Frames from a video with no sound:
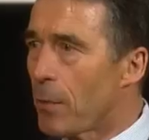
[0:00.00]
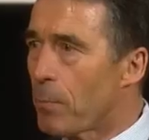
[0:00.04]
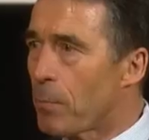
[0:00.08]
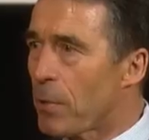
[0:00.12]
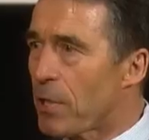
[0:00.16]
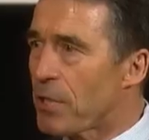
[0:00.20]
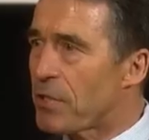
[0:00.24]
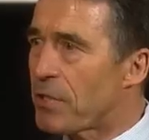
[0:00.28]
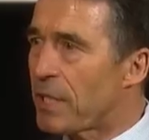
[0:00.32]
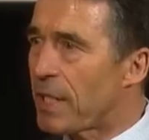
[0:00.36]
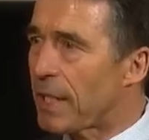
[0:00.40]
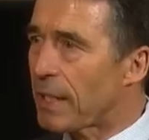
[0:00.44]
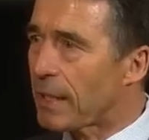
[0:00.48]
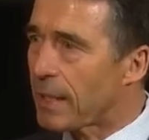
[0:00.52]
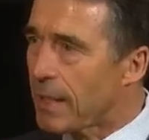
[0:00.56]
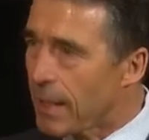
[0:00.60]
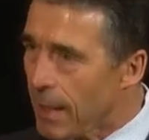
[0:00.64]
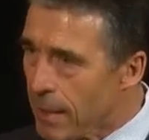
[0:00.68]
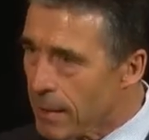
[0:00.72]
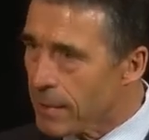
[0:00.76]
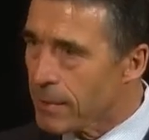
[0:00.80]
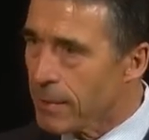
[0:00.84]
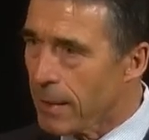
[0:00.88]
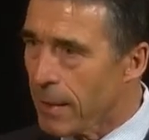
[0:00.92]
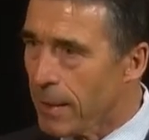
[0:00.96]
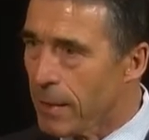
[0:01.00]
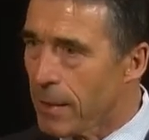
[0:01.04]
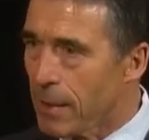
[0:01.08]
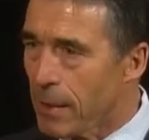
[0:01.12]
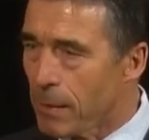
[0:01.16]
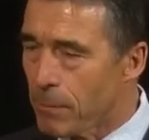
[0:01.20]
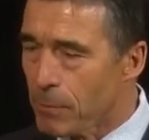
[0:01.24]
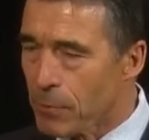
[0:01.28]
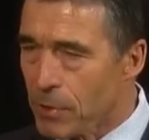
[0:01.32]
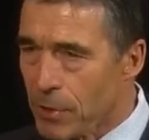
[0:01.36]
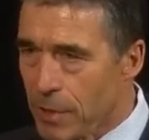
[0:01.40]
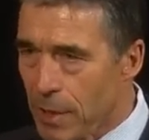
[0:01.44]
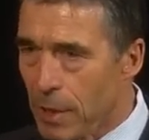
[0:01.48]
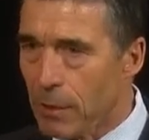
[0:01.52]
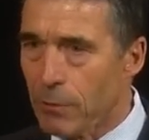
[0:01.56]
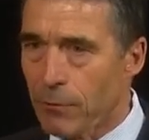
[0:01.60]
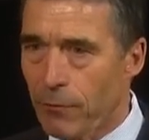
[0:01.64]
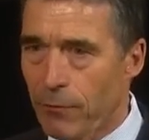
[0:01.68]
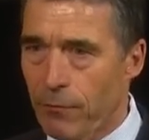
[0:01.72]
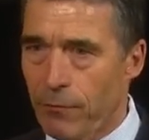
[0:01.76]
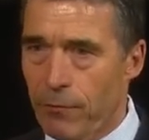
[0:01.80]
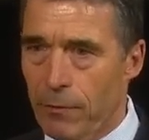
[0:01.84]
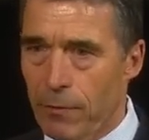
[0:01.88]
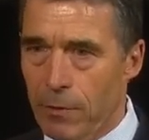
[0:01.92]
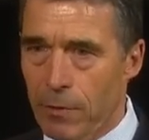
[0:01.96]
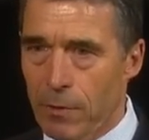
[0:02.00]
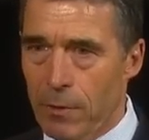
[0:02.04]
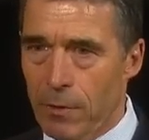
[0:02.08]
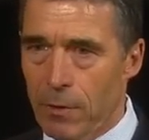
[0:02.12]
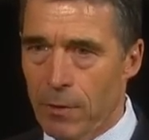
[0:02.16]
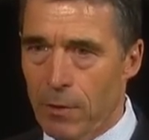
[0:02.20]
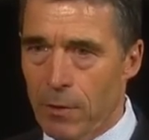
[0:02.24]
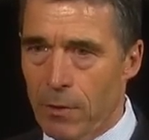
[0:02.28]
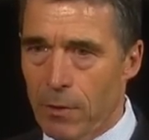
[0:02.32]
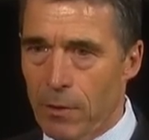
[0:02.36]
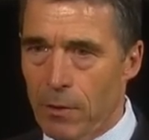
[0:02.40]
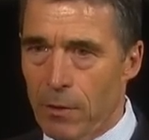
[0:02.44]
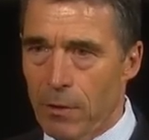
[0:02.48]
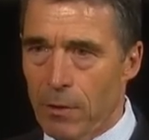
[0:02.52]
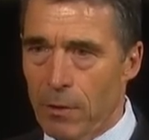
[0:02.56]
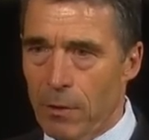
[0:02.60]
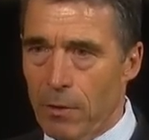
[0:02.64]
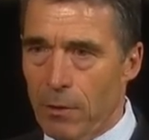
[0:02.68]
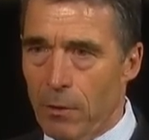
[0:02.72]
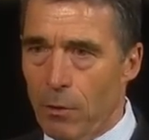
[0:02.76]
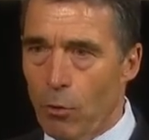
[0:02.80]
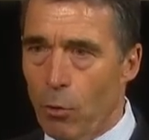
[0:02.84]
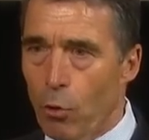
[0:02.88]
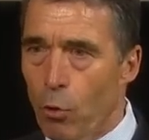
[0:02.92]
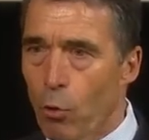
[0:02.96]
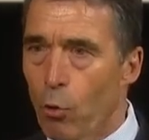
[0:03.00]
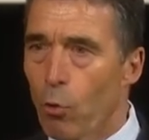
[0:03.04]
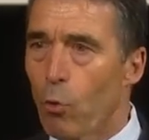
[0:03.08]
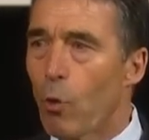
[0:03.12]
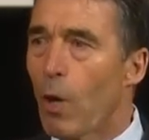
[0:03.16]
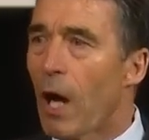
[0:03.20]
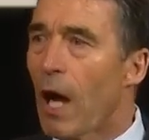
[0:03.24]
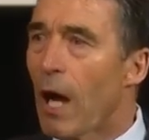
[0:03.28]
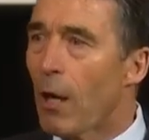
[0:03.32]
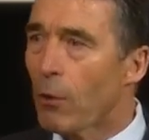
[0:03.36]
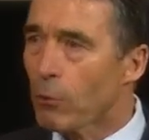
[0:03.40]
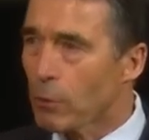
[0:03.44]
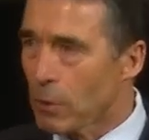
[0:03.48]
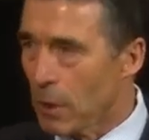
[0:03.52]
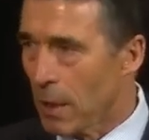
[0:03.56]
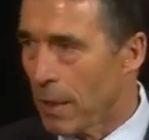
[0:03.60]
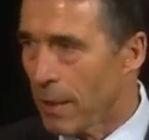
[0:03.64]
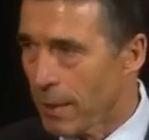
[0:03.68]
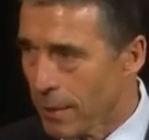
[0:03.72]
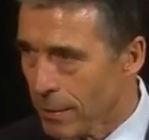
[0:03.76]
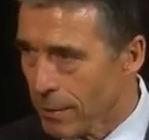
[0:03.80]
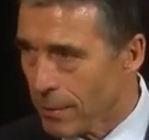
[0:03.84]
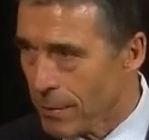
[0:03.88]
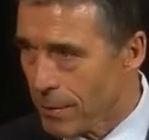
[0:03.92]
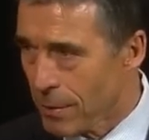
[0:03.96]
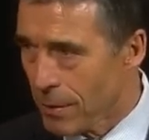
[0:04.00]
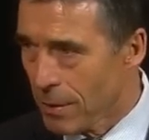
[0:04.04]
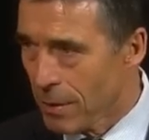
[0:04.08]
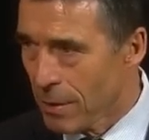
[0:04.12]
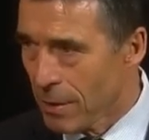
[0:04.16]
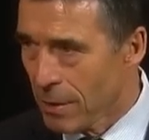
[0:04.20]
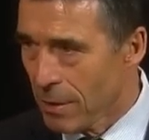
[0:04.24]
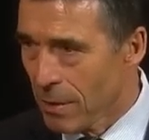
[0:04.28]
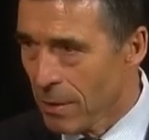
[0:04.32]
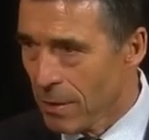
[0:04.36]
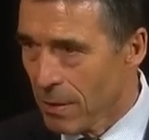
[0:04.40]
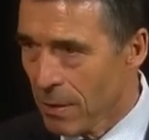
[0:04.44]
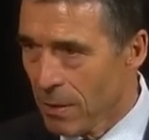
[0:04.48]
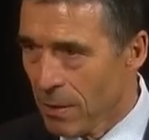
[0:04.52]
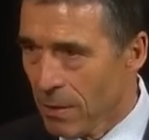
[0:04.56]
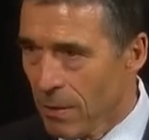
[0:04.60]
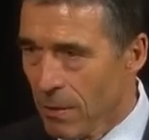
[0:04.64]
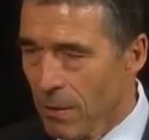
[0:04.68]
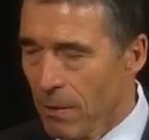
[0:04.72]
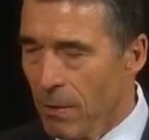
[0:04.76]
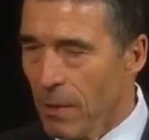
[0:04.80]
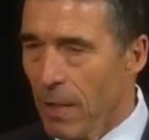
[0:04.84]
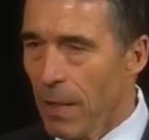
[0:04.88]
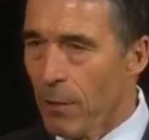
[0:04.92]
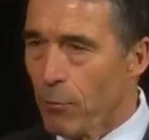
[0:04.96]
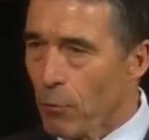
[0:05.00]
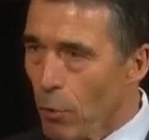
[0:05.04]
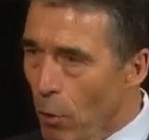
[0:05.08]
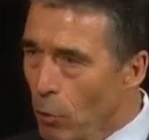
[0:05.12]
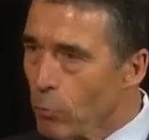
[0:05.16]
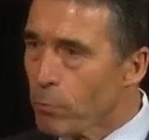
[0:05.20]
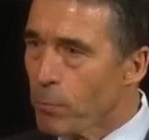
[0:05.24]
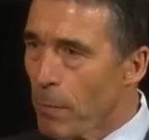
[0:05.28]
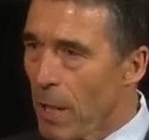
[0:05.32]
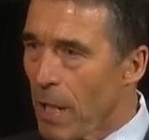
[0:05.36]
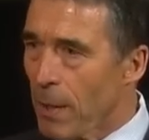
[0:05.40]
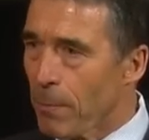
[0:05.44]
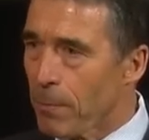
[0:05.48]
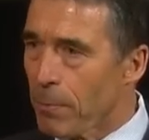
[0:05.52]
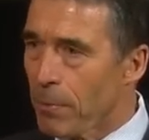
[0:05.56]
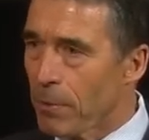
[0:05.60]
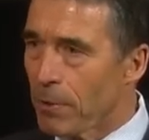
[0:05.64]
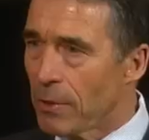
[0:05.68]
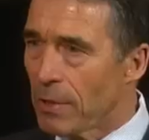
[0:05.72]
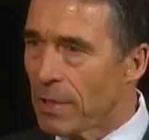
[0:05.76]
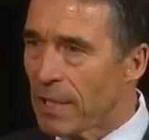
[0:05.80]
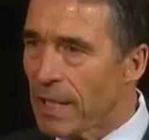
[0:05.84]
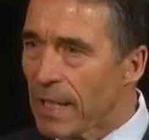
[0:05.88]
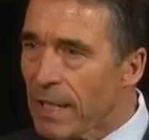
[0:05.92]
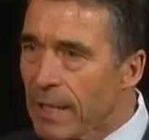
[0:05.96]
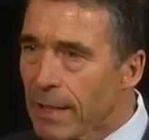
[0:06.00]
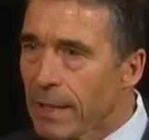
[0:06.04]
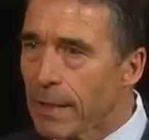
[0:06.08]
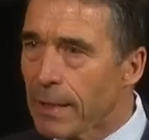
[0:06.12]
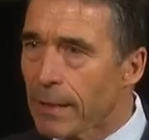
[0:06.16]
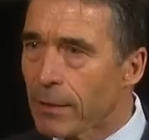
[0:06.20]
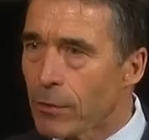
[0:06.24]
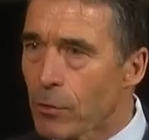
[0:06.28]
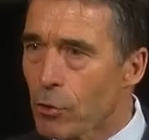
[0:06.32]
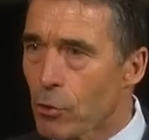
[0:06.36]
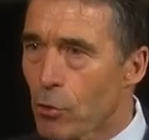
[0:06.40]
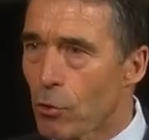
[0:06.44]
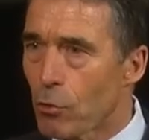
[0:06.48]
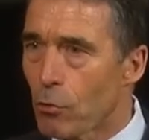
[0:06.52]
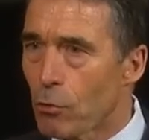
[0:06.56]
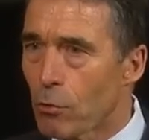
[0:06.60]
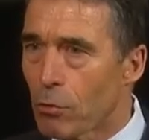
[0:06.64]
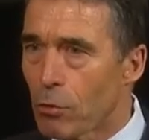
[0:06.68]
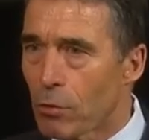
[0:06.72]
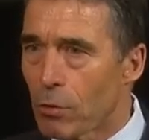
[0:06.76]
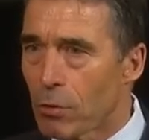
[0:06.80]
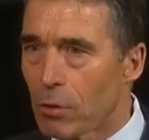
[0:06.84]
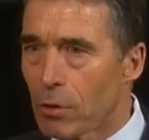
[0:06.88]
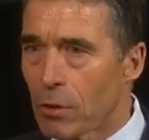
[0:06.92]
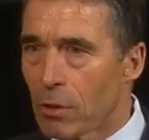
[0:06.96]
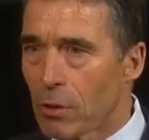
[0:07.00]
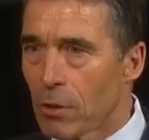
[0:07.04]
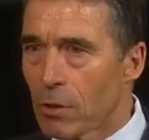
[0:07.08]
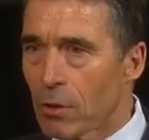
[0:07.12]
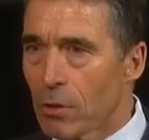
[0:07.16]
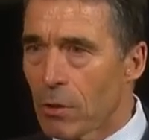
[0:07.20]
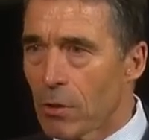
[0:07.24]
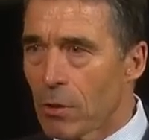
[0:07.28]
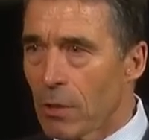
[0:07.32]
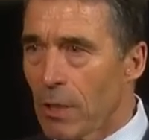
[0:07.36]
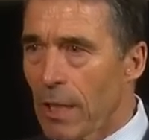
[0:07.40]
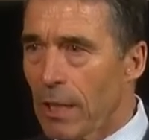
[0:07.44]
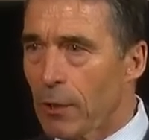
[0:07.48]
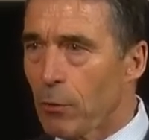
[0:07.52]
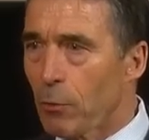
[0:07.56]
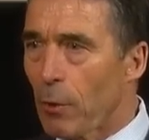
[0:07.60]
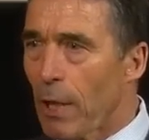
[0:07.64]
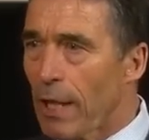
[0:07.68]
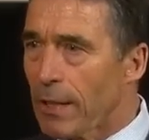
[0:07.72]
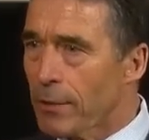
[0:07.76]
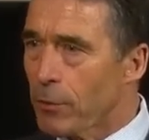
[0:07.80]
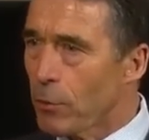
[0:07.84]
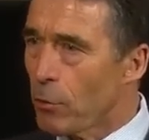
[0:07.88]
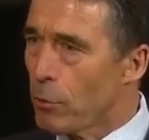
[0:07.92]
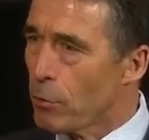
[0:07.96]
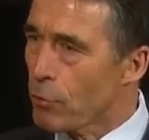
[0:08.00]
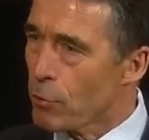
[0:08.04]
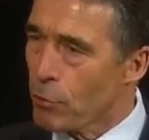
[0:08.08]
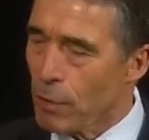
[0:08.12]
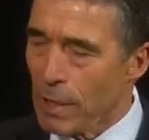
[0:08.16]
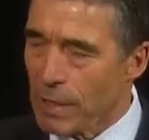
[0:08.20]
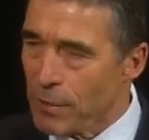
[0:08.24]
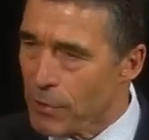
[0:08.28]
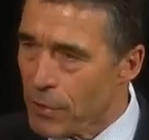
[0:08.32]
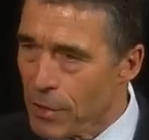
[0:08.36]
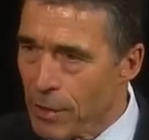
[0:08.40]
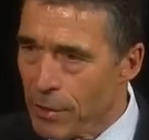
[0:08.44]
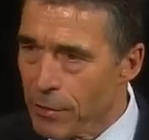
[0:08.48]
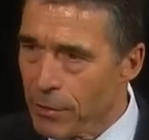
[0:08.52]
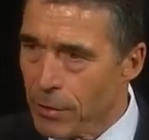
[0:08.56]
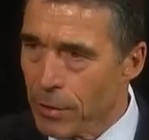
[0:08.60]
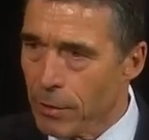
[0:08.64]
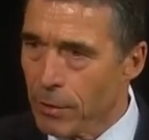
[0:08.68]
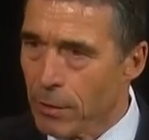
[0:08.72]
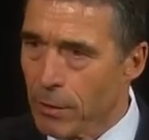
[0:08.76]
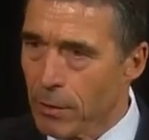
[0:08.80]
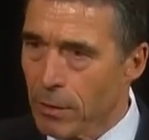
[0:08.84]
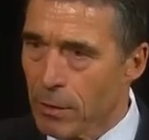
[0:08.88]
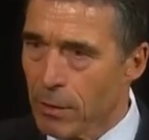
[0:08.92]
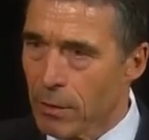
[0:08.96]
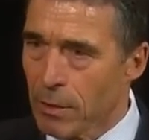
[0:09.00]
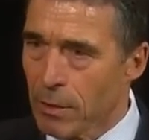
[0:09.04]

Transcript: President Karzai himself who outlined a roadmap leading to a gradual transition